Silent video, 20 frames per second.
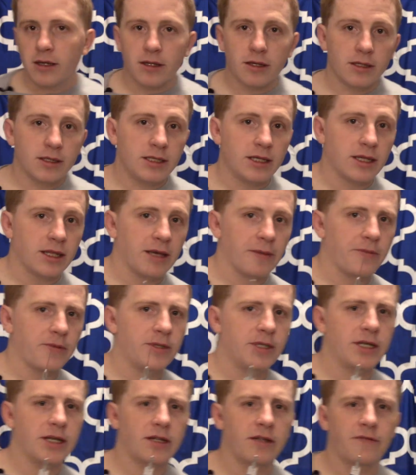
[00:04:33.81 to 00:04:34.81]
and take that
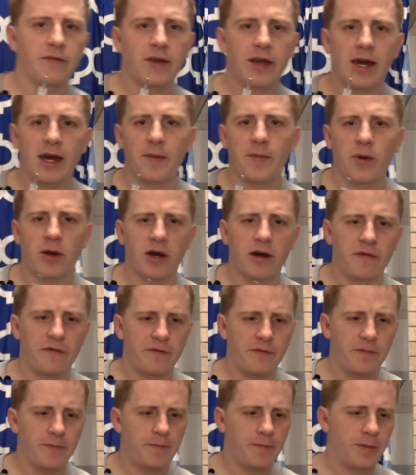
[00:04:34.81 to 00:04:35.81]
protective cap
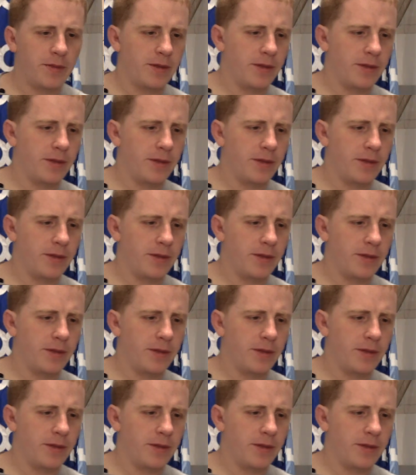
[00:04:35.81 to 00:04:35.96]
off.